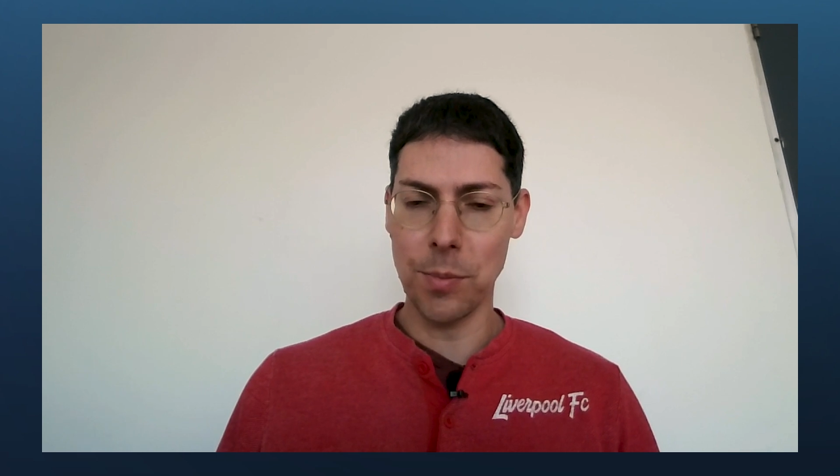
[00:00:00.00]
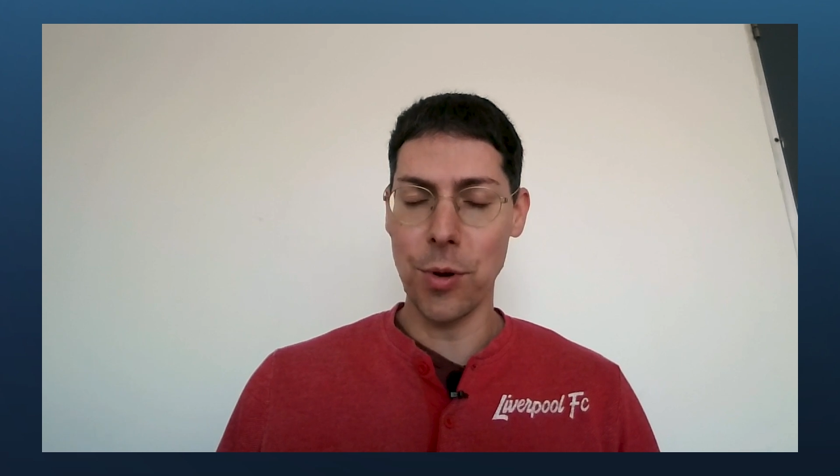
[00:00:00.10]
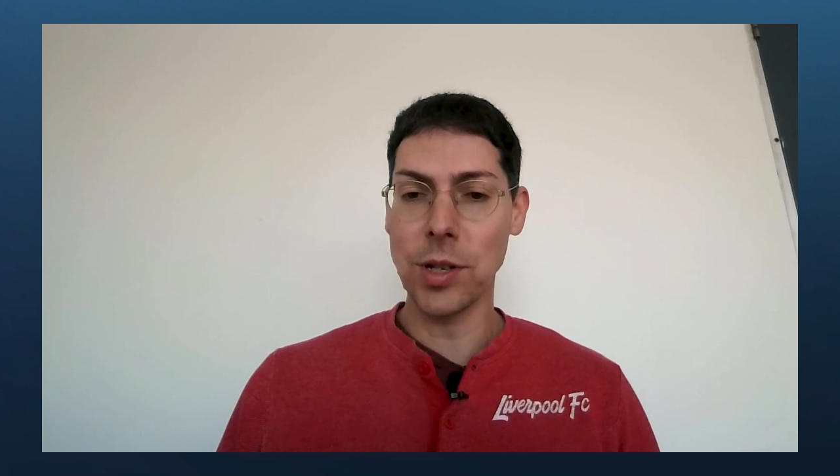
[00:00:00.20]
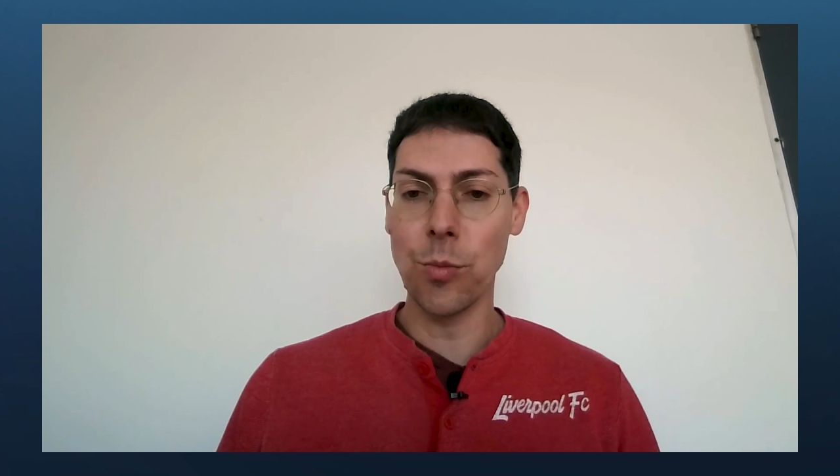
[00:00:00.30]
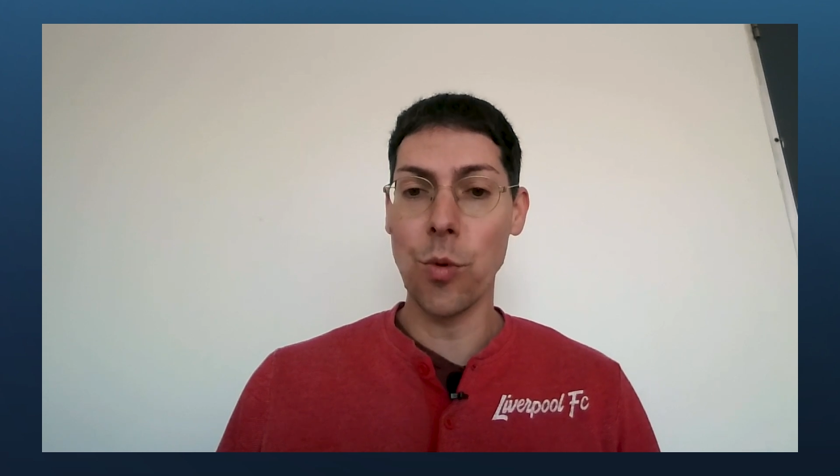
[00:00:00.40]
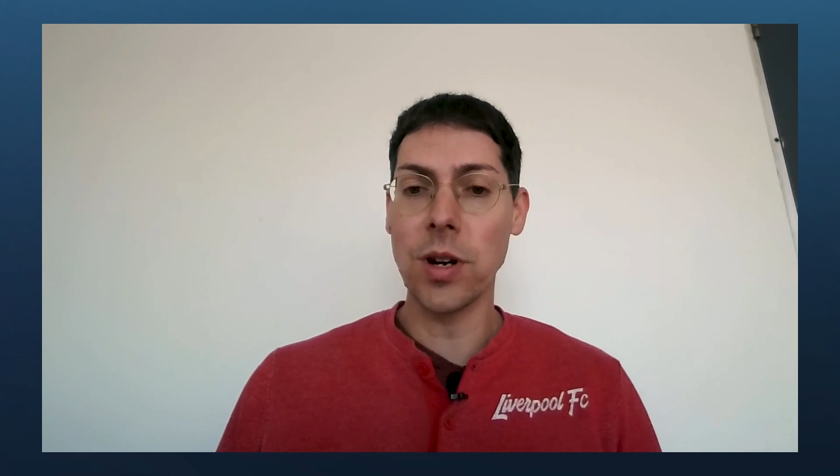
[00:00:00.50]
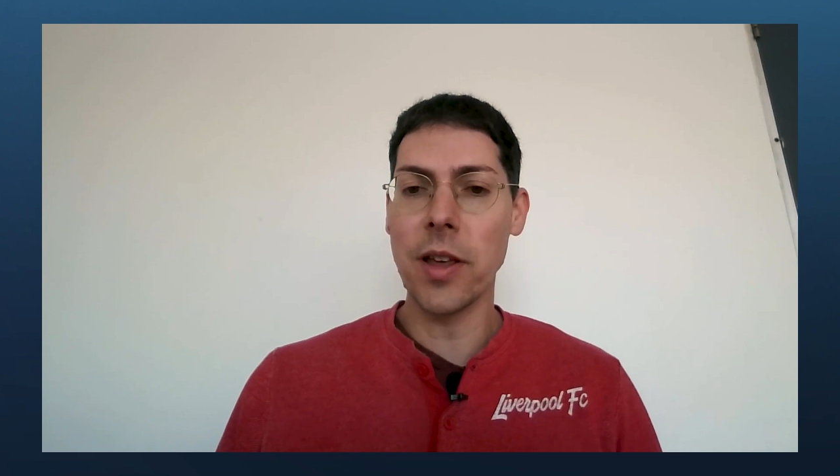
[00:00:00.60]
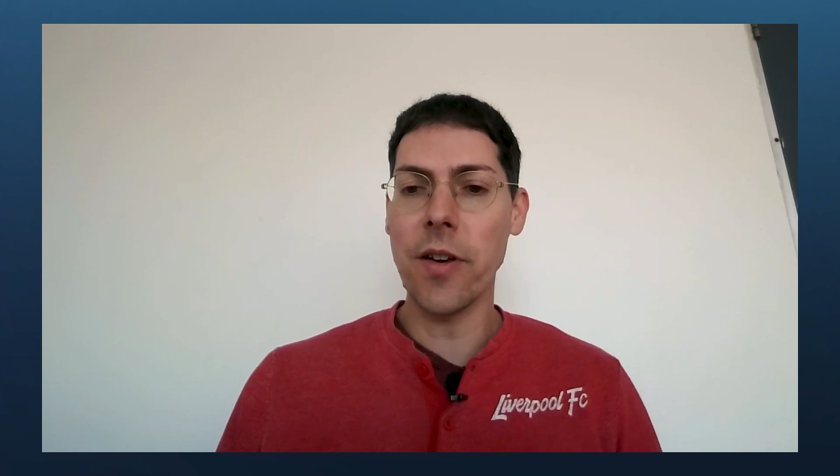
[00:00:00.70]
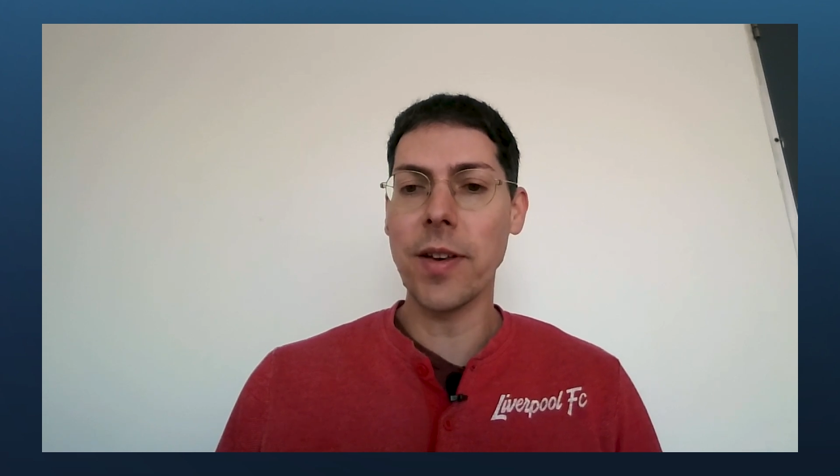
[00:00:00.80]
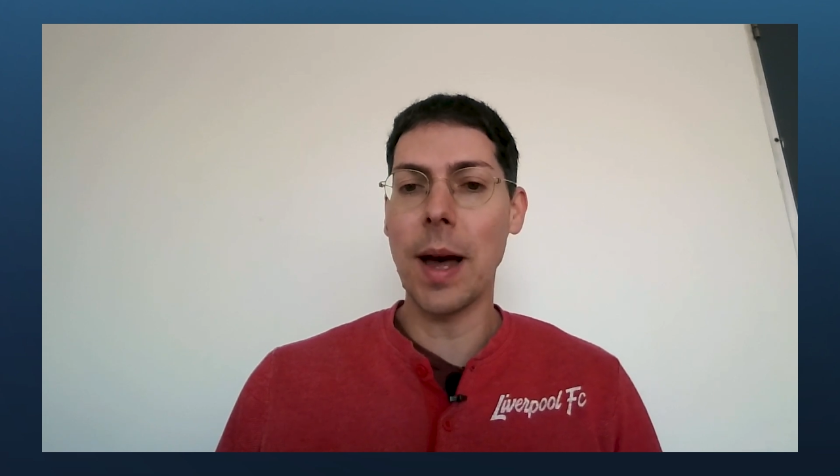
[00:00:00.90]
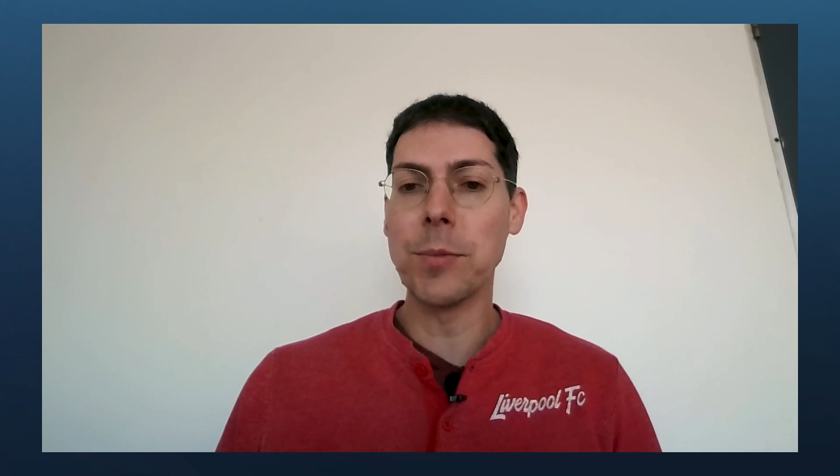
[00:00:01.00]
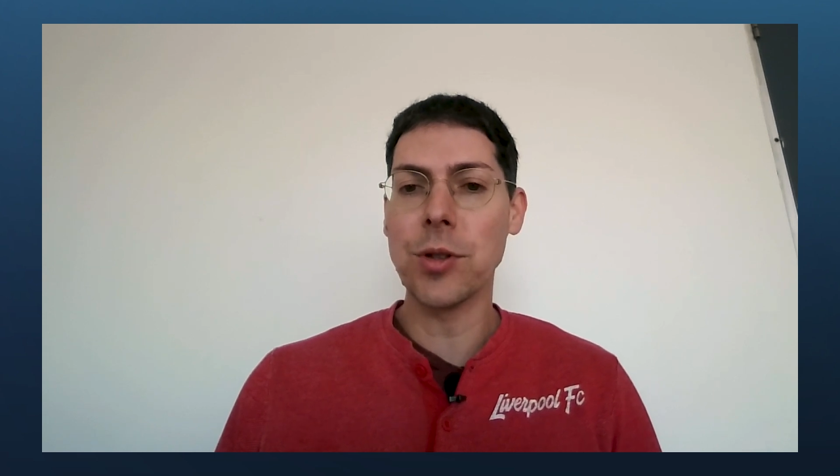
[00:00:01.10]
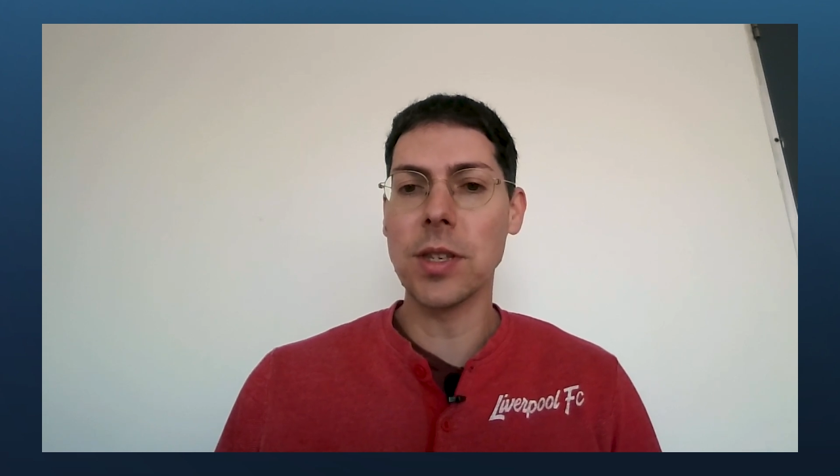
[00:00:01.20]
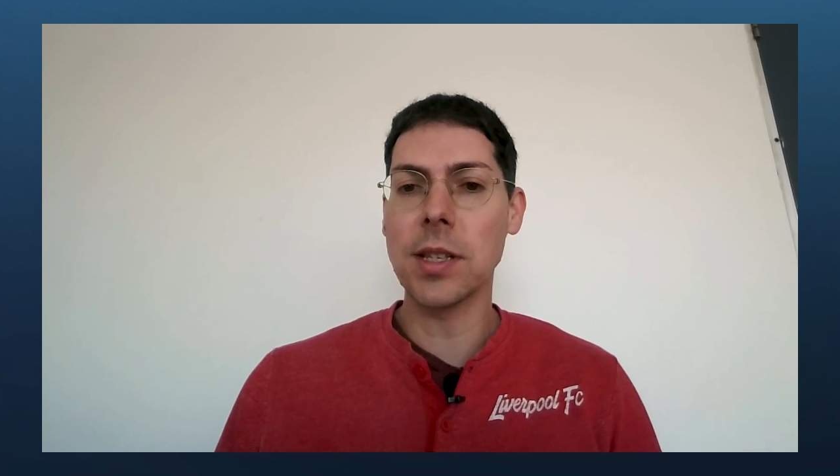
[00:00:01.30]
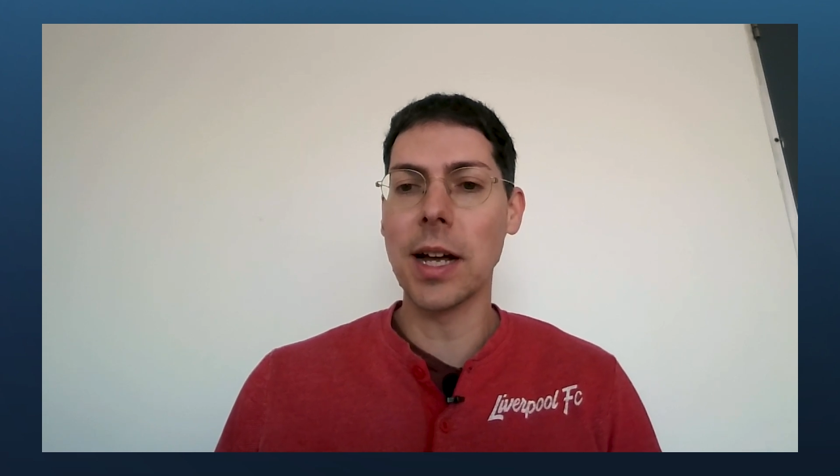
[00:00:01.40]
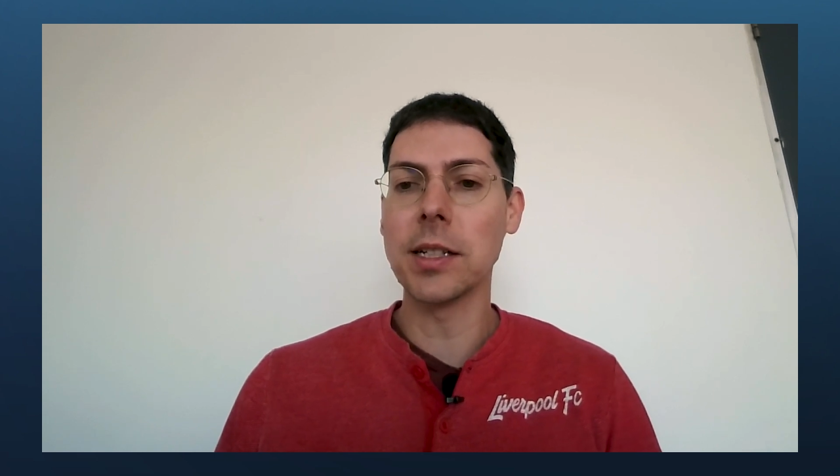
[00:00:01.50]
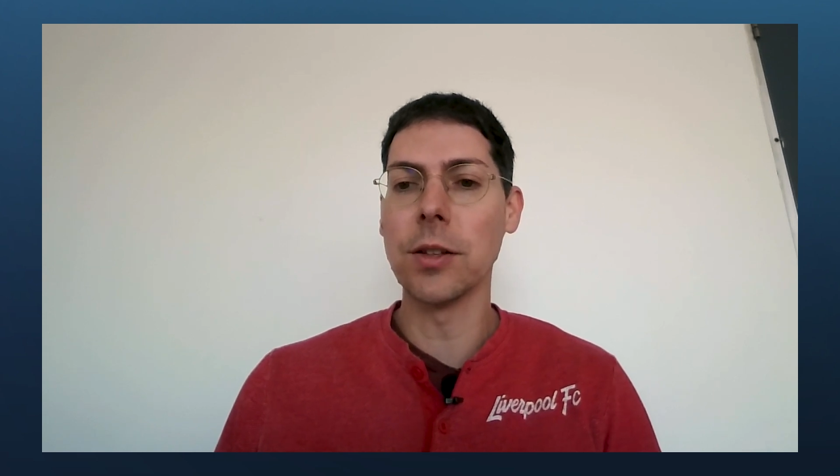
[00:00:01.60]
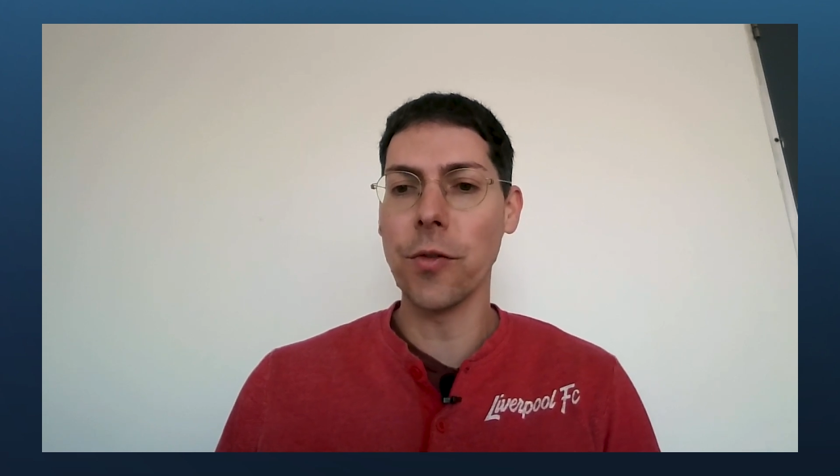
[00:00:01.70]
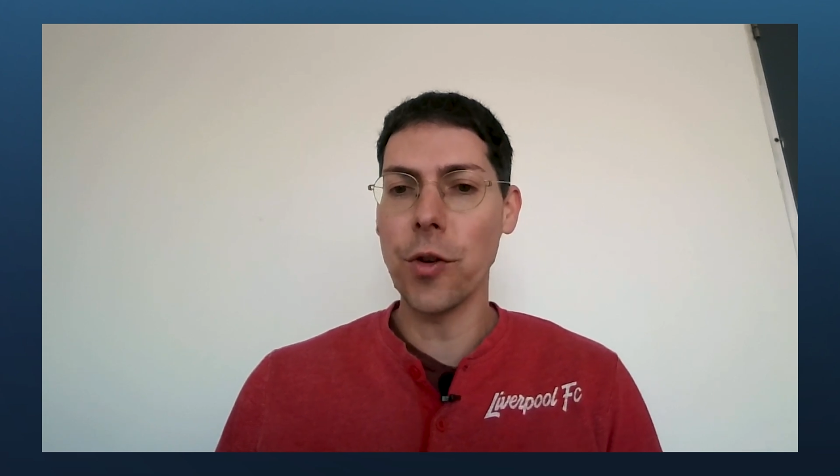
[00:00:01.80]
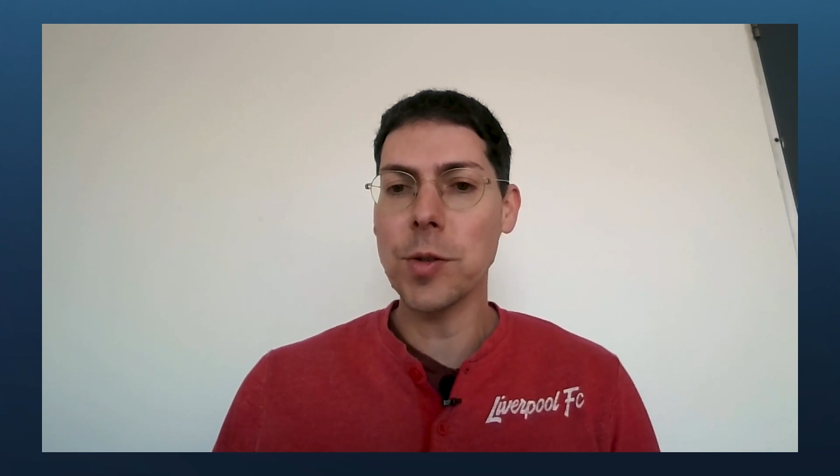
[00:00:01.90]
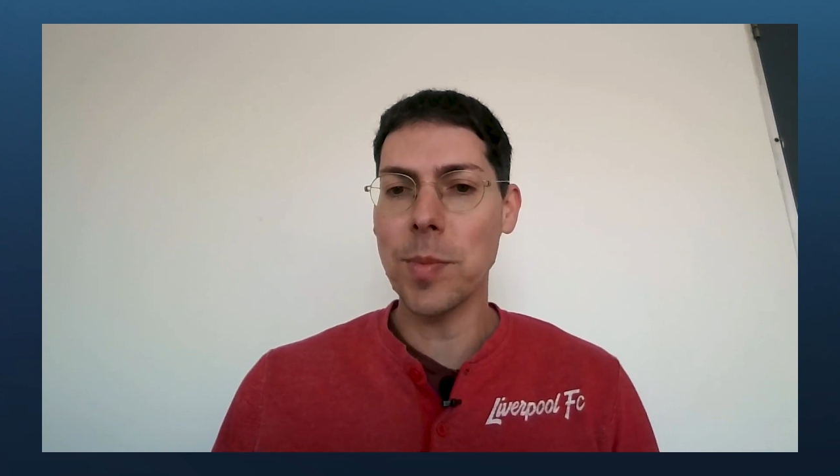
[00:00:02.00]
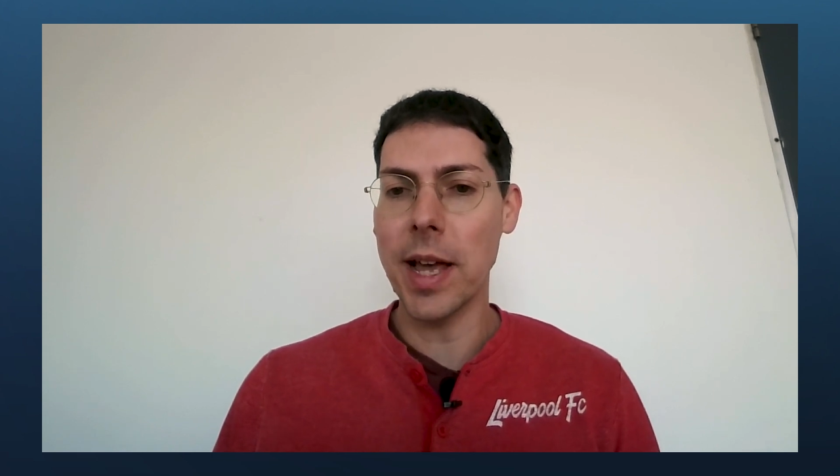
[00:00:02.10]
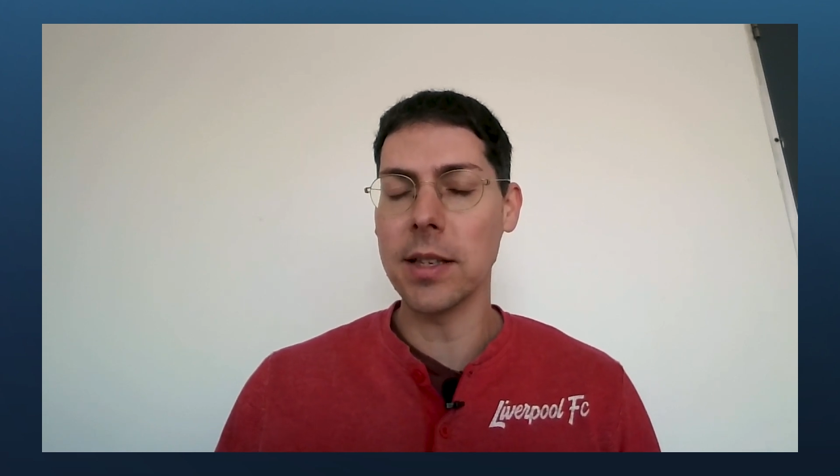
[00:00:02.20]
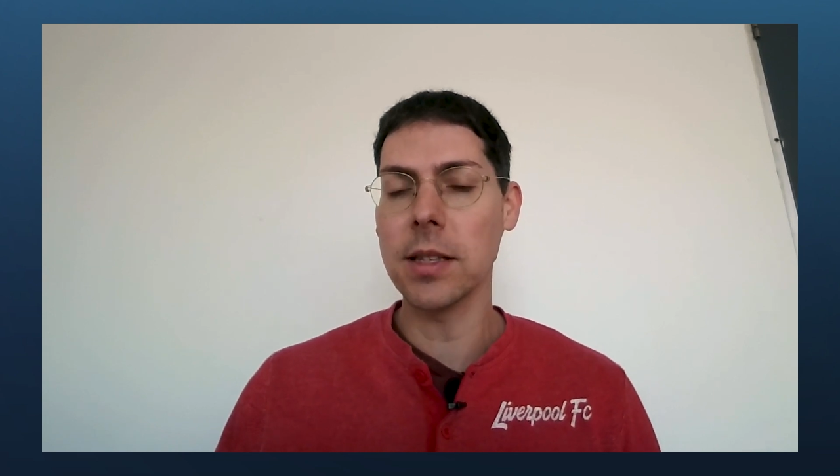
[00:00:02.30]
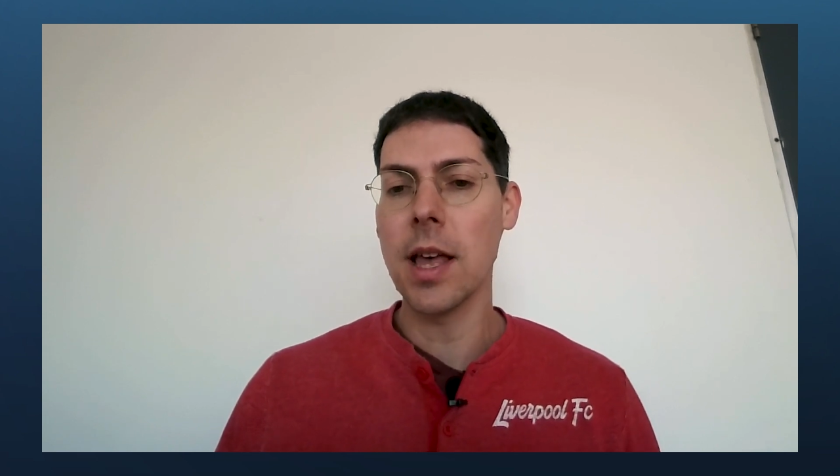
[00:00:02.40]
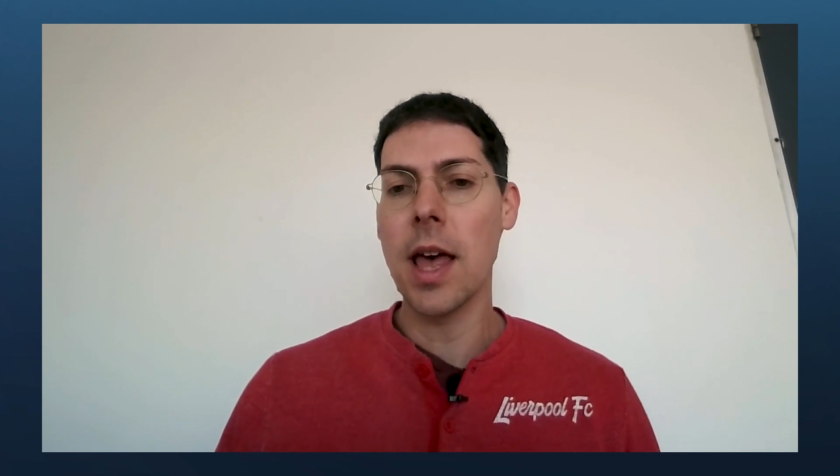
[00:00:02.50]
the person would never come to the site in the first place,